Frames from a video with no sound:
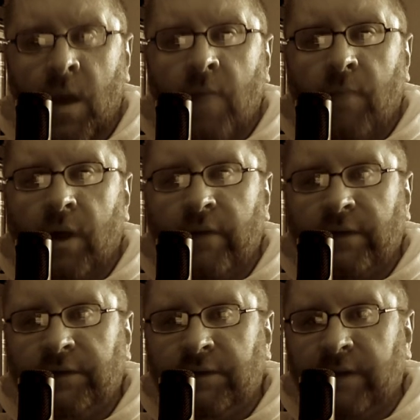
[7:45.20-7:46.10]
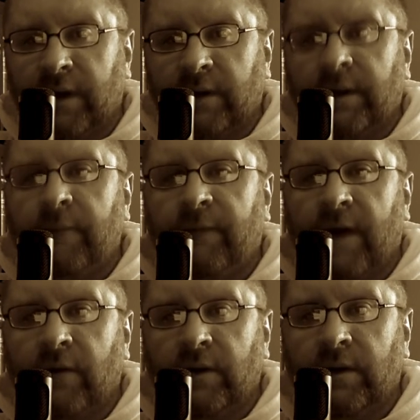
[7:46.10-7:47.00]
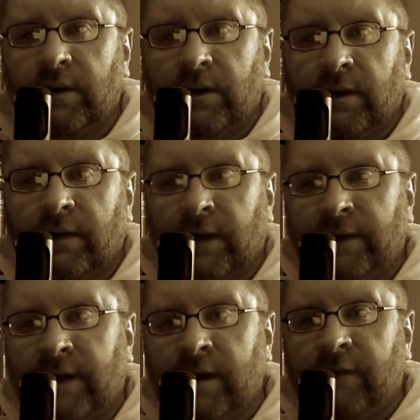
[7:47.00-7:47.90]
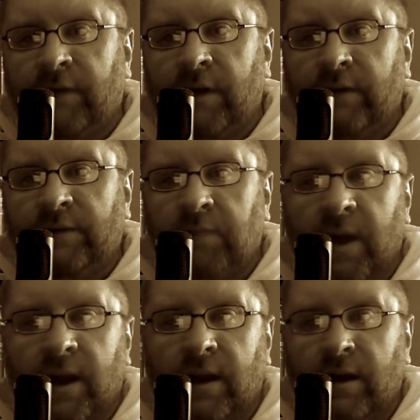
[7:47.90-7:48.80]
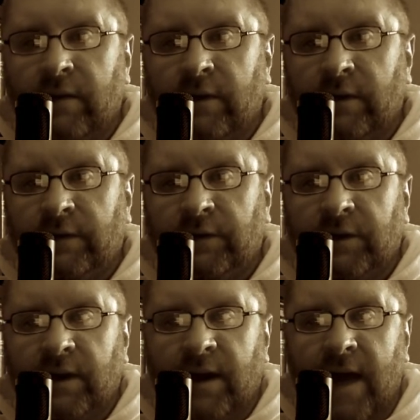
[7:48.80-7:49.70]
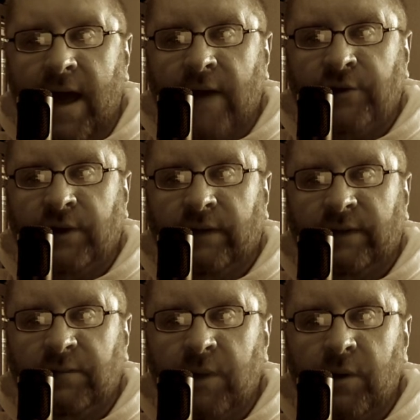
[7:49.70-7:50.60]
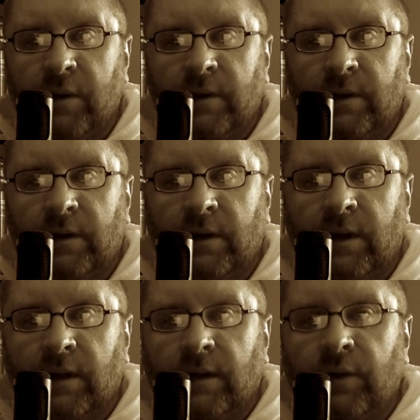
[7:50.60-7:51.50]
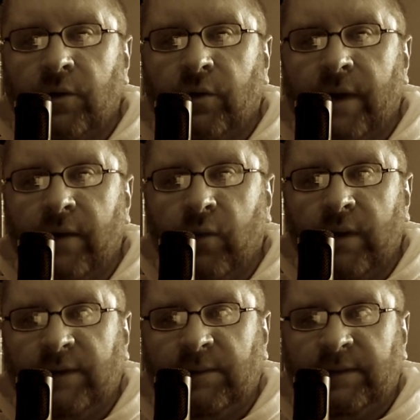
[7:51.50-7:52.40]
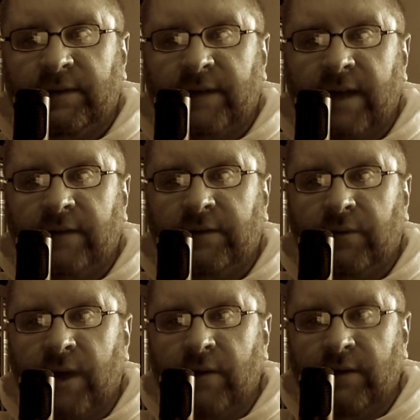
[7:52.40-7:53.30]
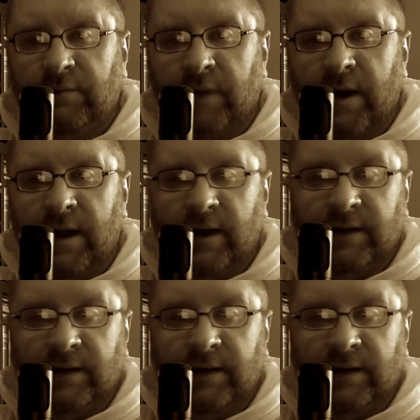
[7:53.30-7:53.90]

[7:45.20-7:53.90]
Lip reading: Marvin stood there, dumbfounded, the entire front of his body covered in soot and ash and smoke. Little gray wisps danced around his body and